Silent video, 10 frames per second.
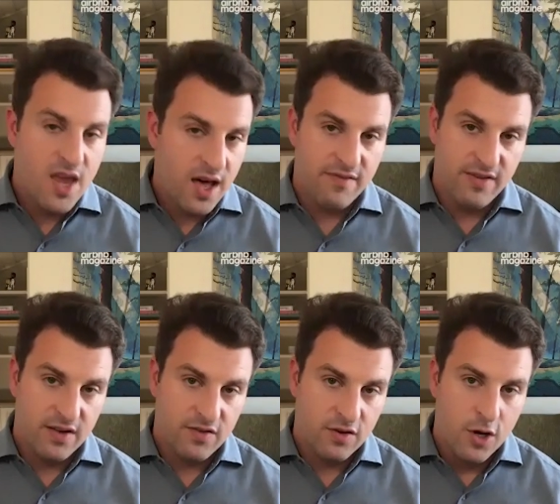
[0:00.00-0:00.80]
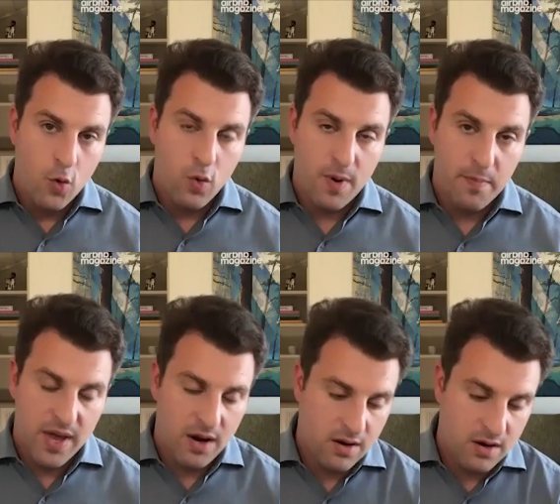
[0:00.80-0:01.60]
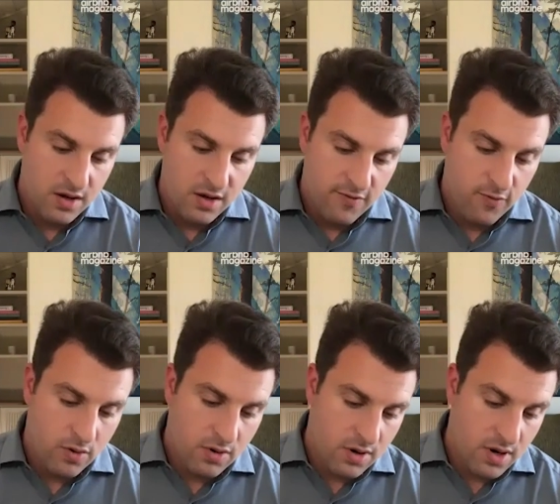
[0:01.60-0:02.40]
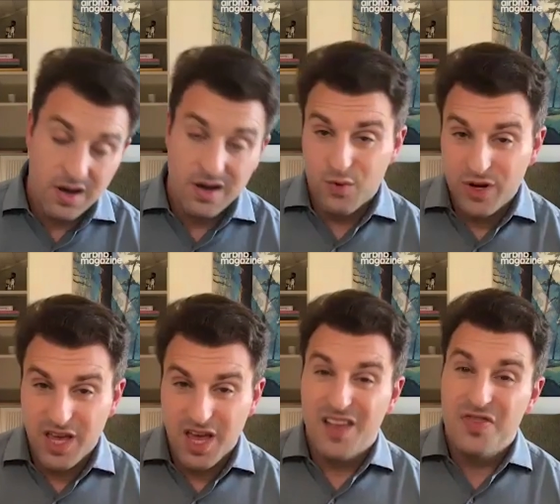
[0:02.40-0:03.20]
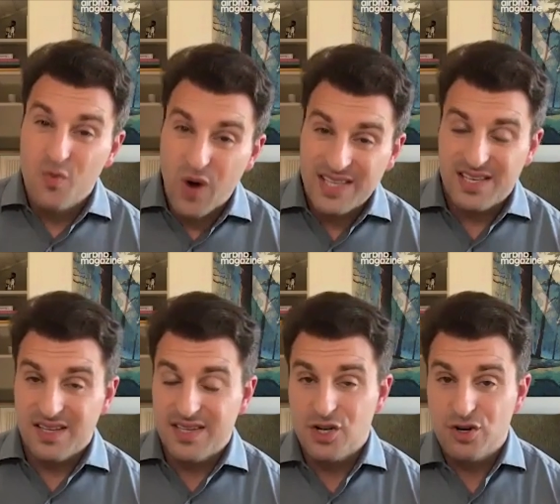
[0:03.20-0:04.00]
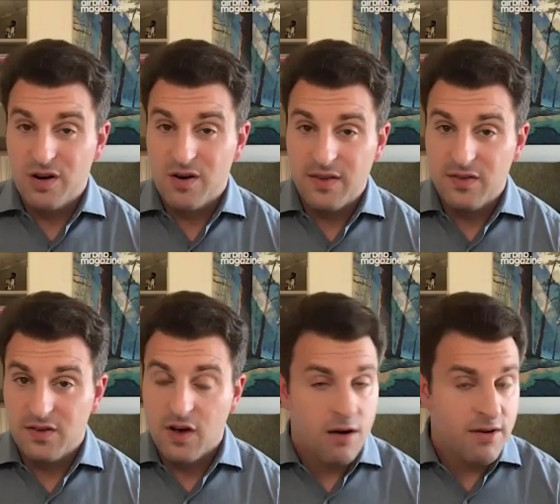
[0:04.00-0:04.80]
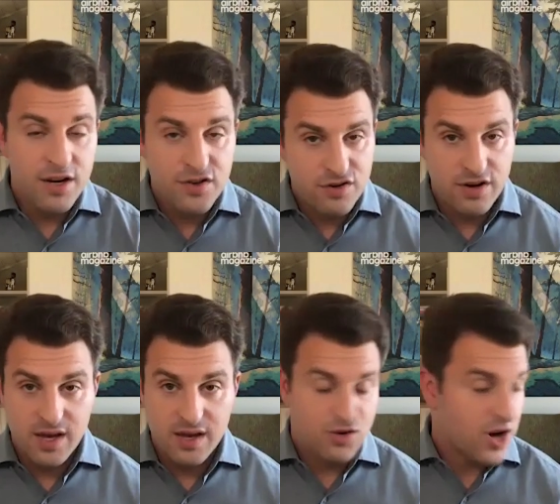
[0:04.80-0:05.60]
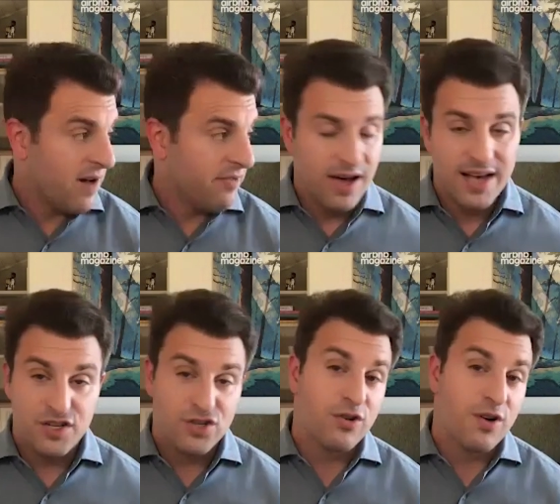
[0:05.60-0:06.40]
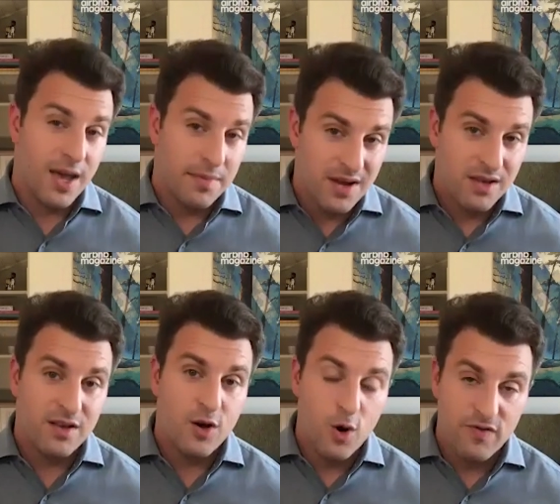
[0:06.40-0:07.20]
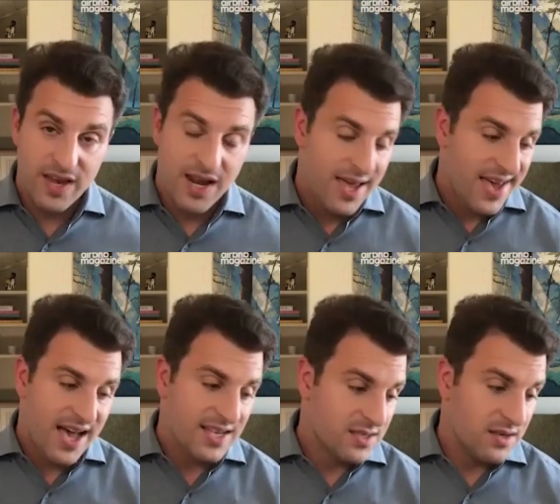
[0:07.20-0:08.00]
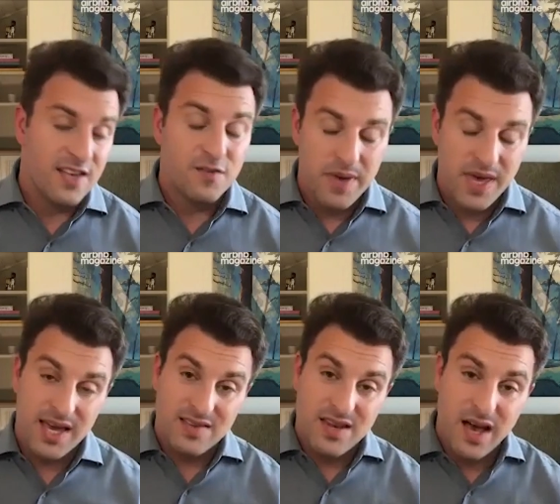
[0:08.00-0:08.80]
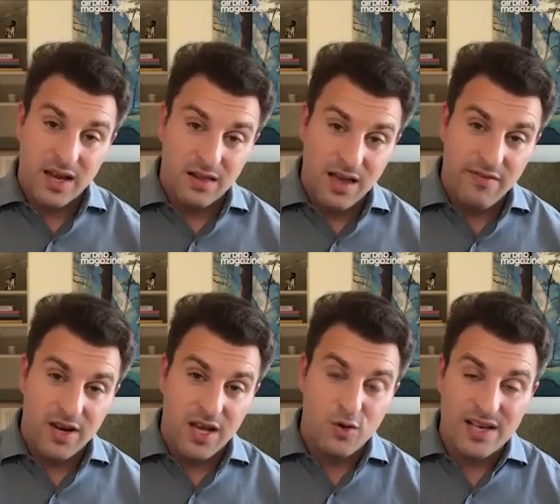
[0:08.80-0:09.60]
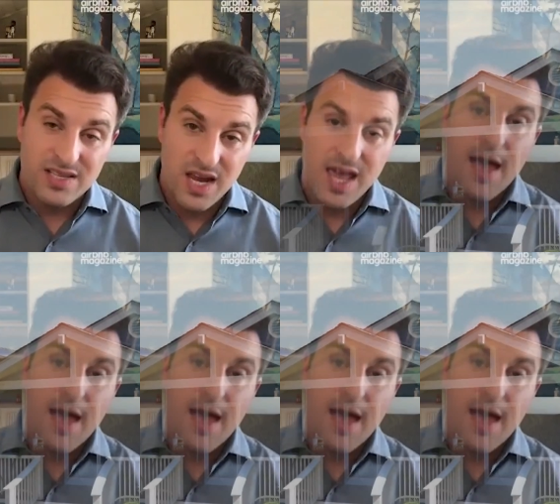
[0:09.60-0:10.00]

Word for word: of us were prepared for really a once in a century crisis. Our industry, travel, has described COVID as as big as 9/11 in 2008